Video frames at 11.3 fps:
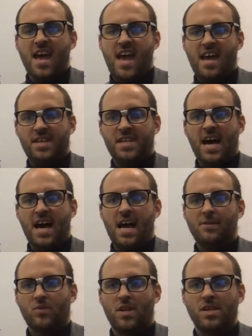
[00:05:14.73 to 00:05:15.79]
and
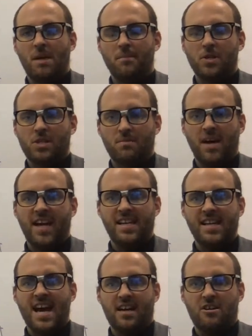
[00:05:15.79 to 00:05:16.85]
times when numbers might
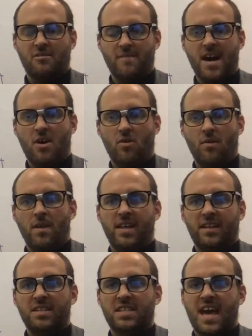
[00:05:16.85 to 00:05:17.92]
not come out
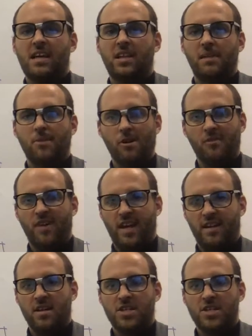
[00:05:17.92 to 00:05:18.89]
exactly perfect.